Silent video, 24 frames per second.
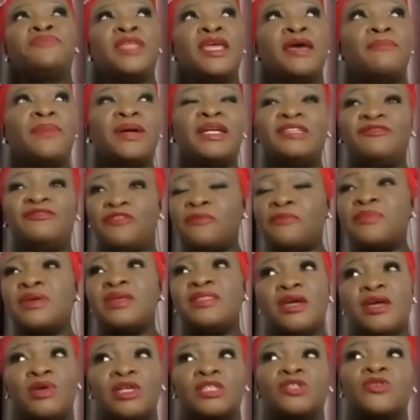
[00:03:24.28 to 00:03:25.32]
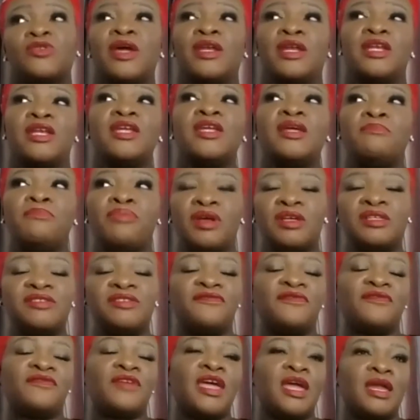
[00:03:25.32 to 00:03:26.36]
But for me, that was quite an
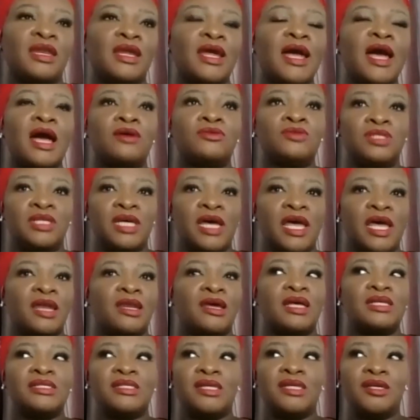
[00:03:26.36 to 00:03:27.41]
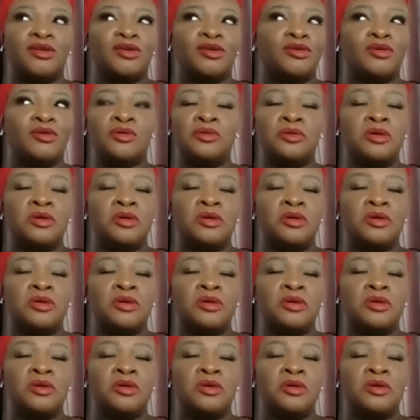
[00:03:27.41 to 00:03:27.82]
impressive encounter. And I was like,